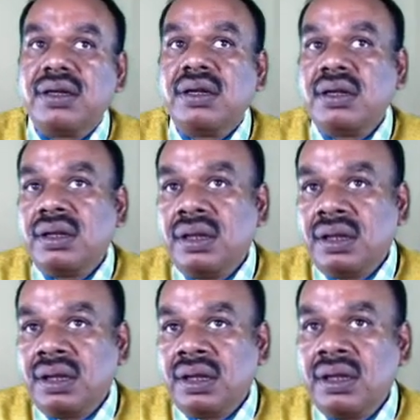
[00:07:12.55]

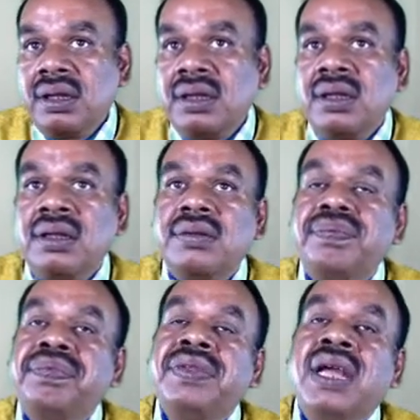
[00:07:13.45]

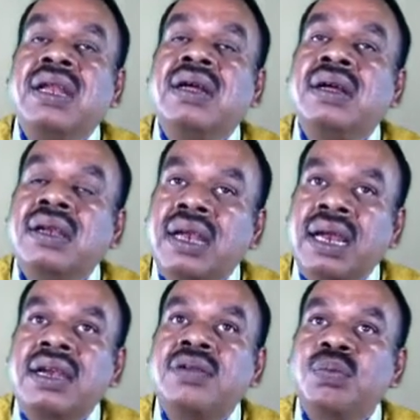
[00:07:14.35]
then
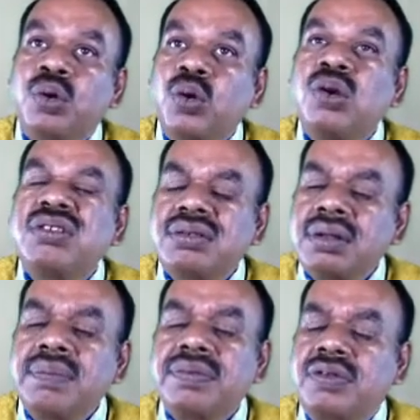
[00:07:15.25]
nut, bolt,
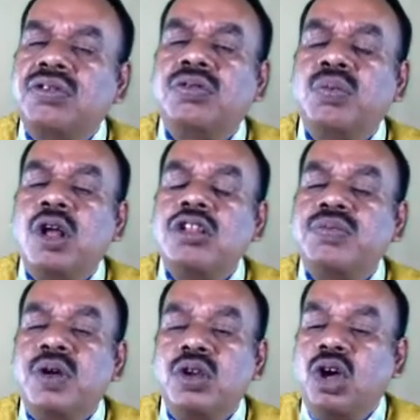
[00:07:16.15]
some
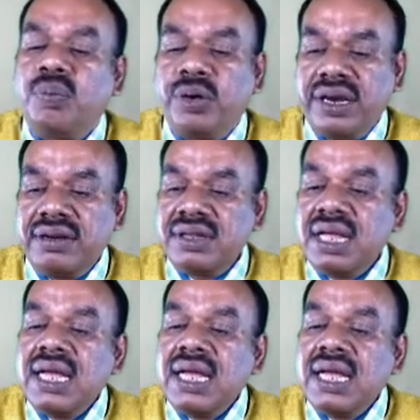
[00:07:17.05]
small components.